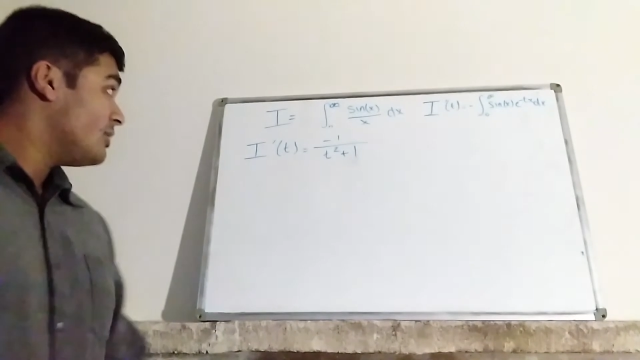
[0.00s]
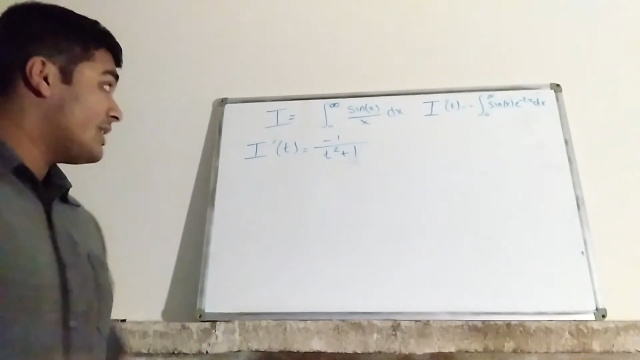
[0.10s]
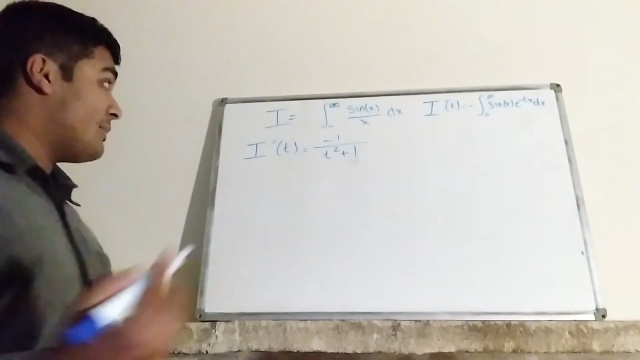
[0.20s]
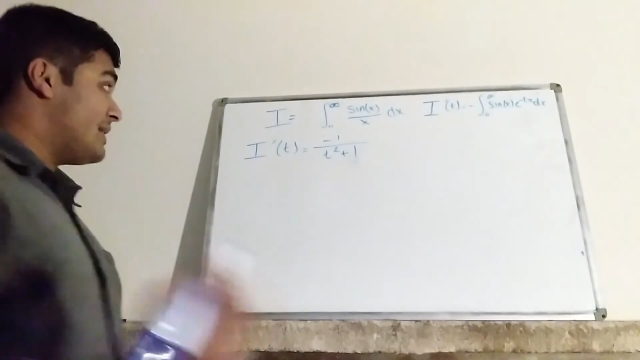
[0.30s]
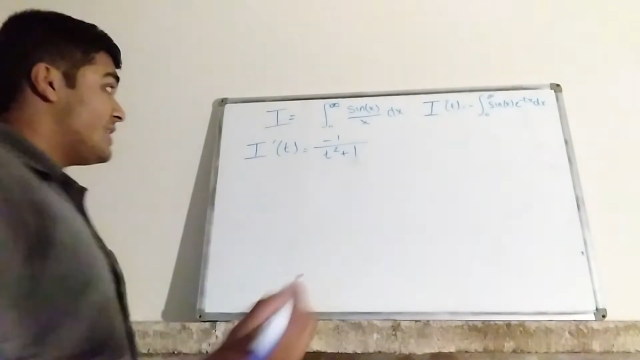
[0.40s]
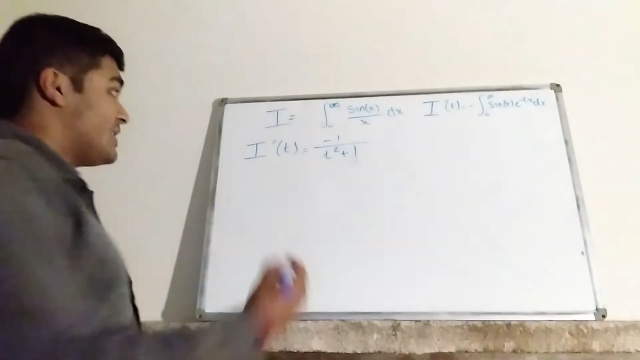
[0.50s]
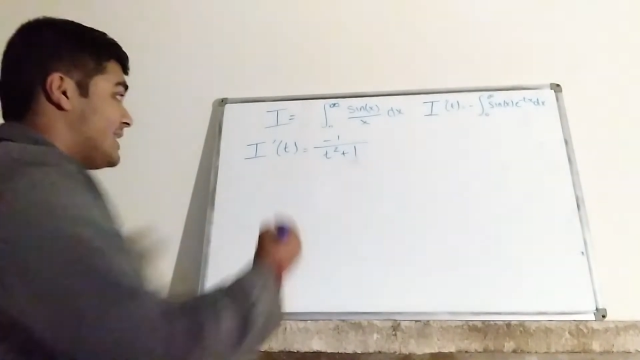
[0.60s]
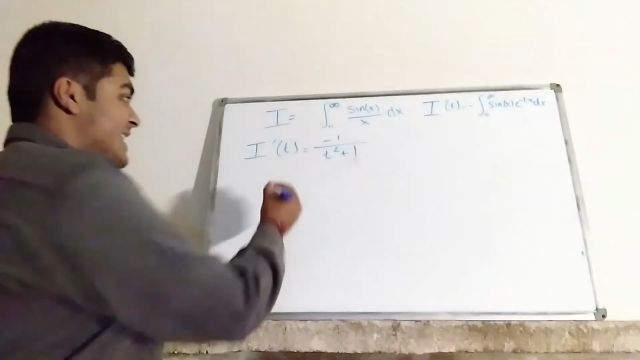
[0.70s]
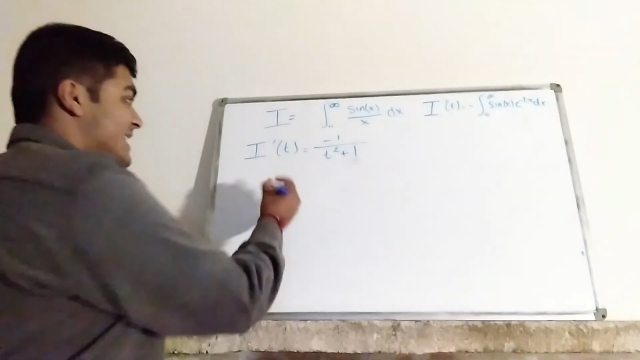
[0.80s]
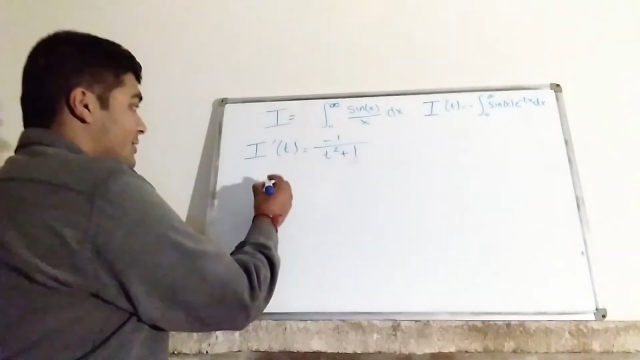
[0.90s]
Now we can just
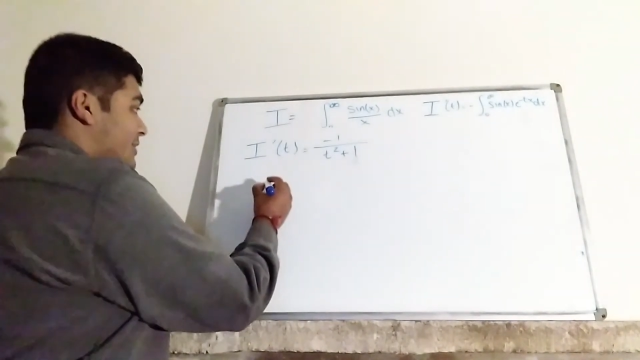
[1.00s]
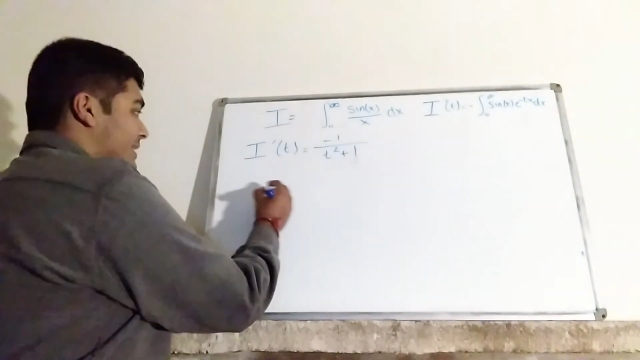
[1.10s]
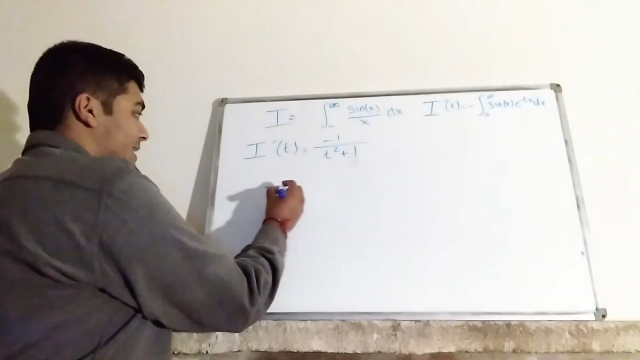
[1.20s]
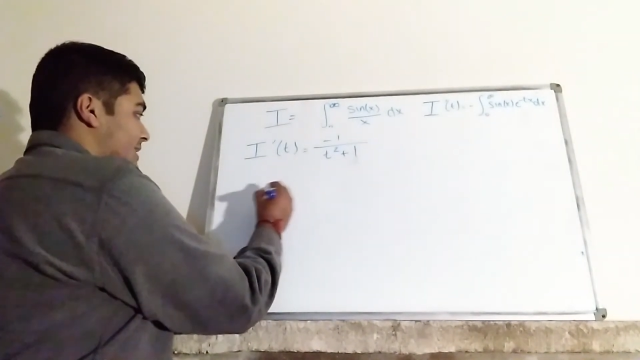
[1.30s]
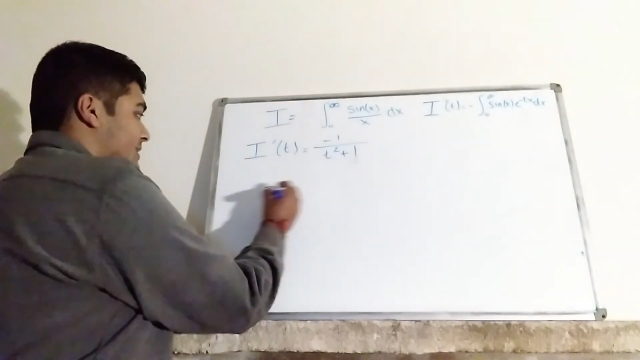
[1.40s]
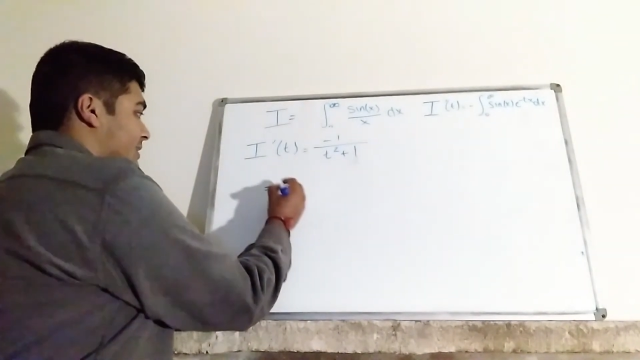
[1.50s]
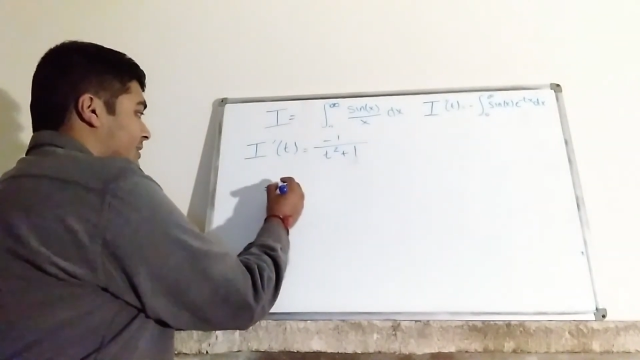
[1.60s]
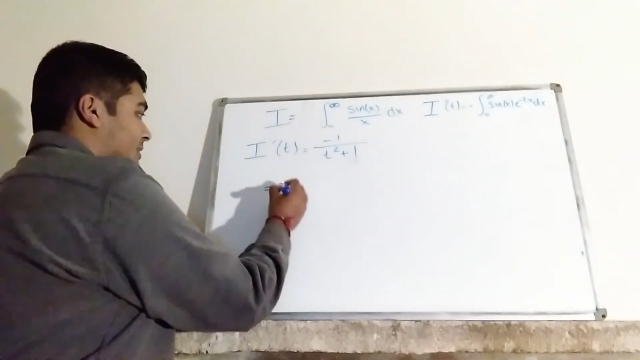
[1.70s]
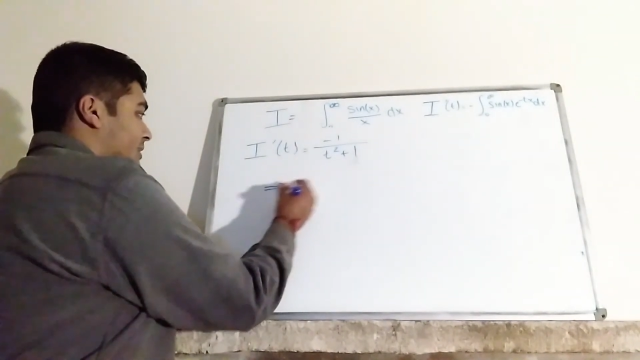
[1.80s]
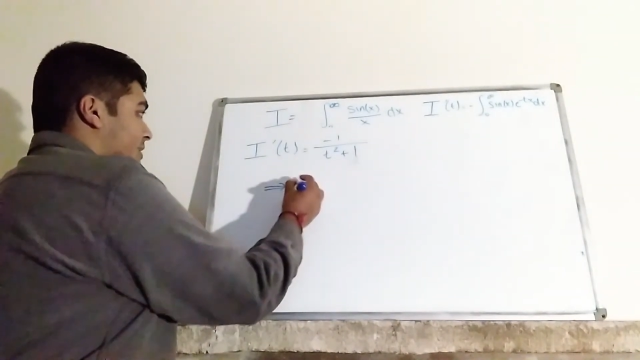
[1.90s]
integrate this
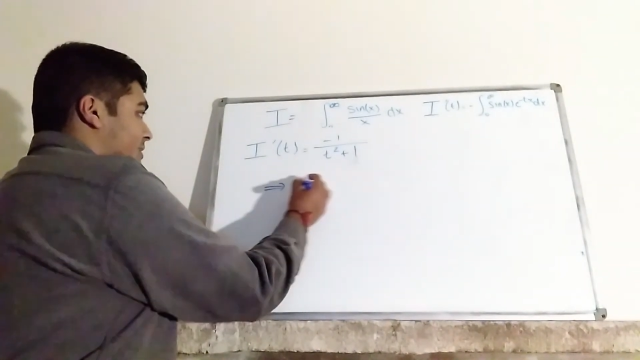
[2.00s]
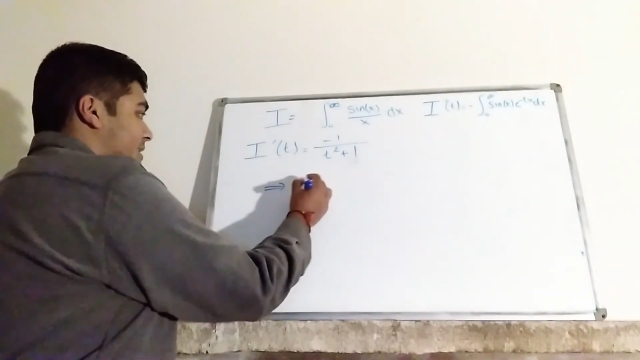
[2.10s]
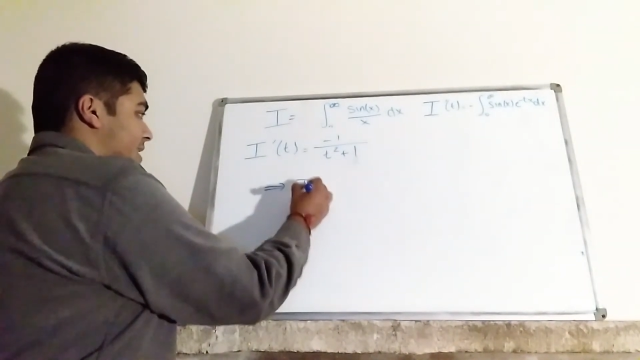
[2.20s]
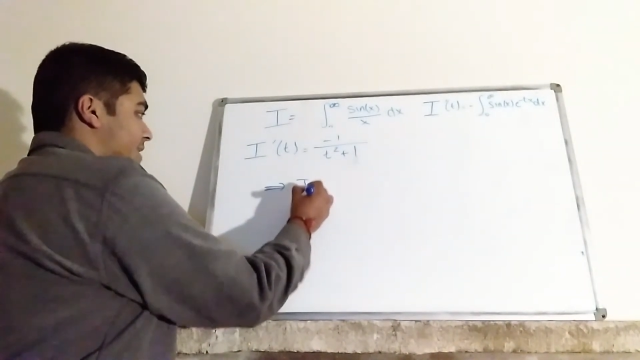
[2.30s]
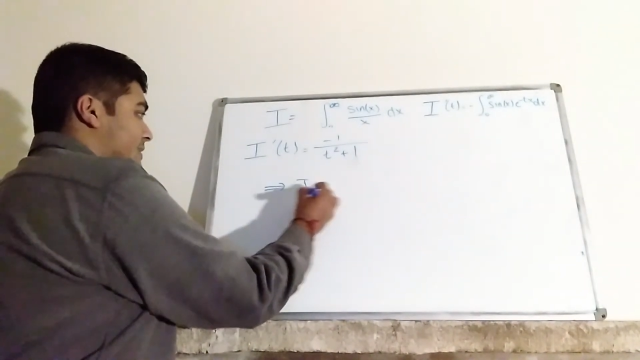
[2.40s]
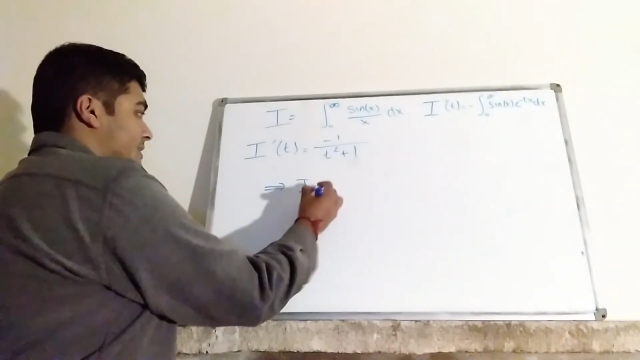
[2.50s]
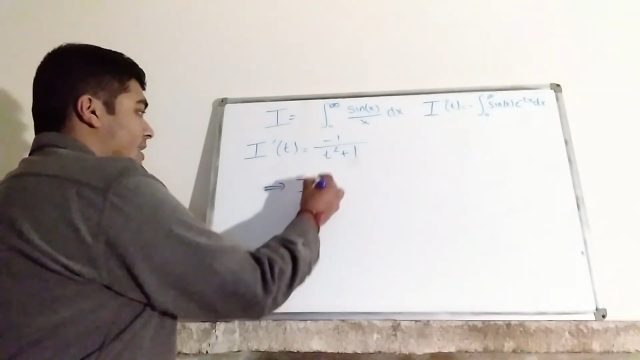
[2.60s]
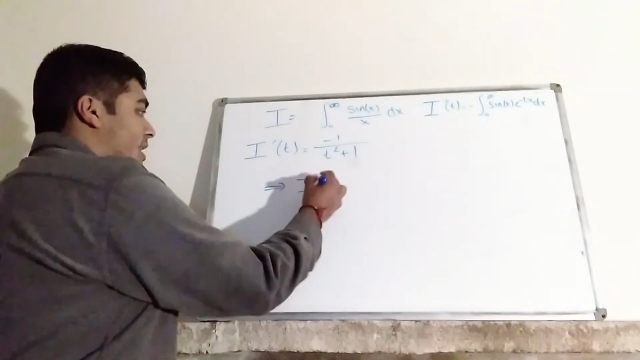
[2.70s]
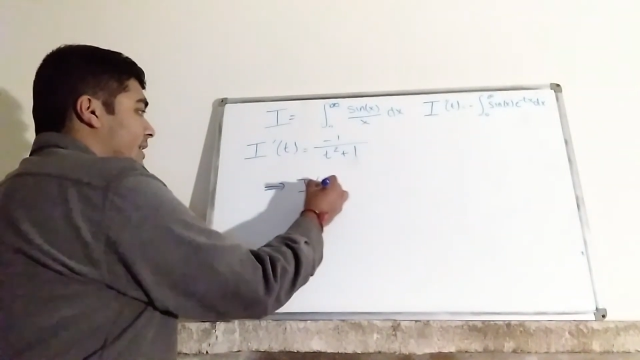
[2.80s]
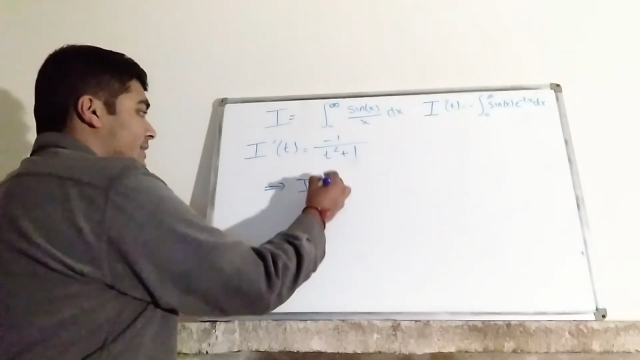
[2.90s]
to give us
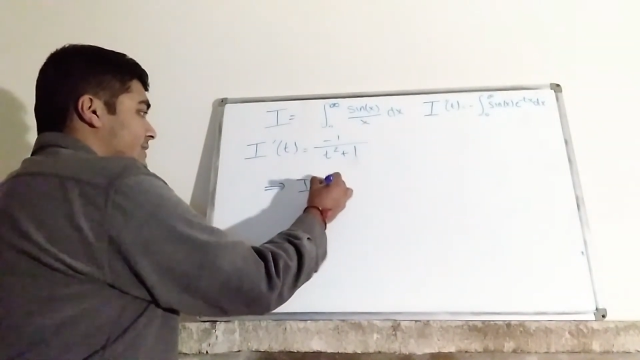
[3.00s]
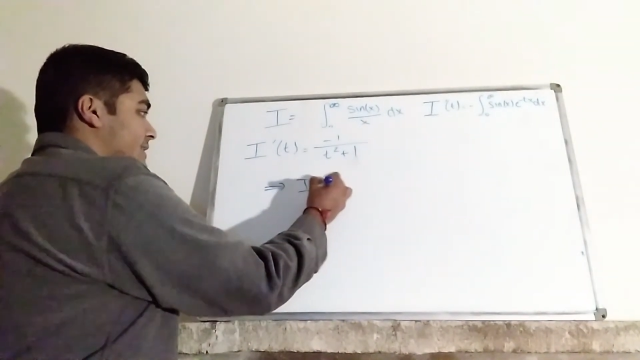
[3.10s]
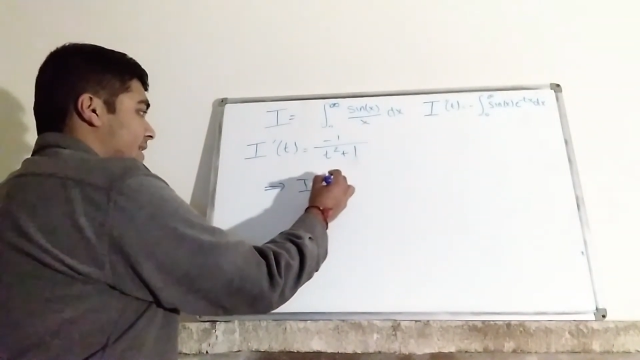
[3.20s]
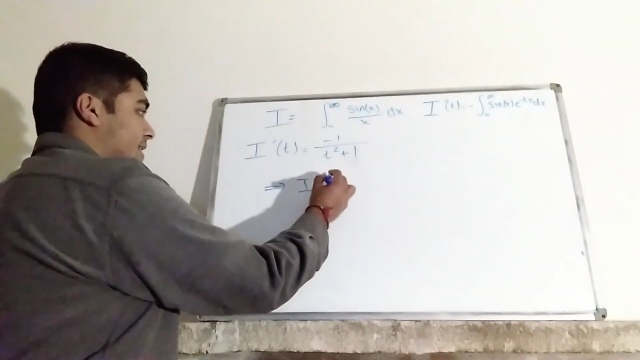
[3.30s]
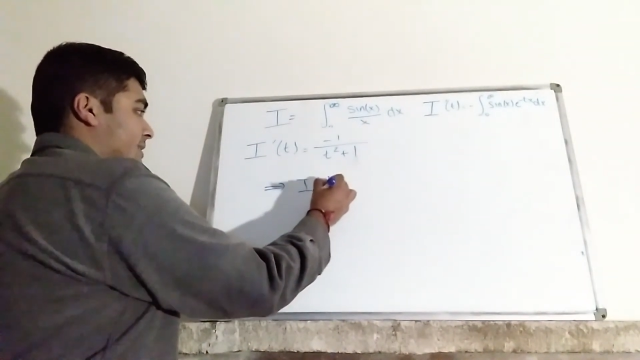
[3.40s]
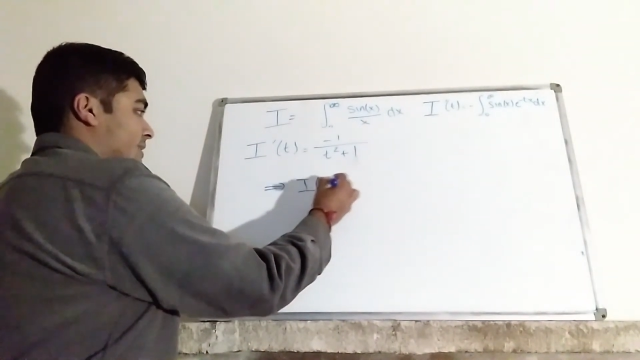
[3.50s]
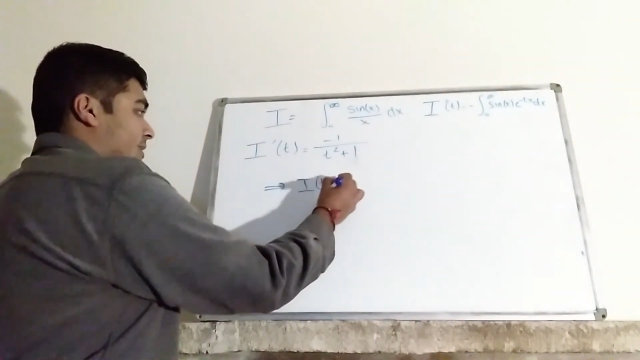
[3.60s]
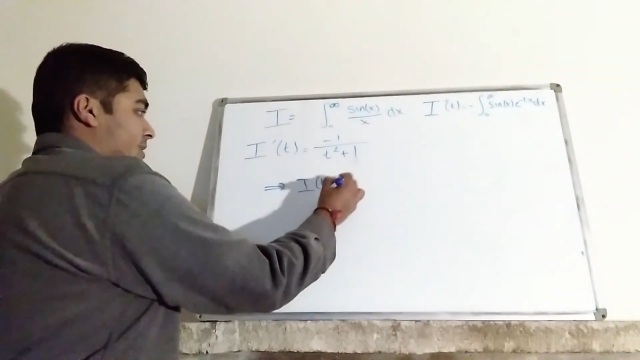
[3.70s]
that i of t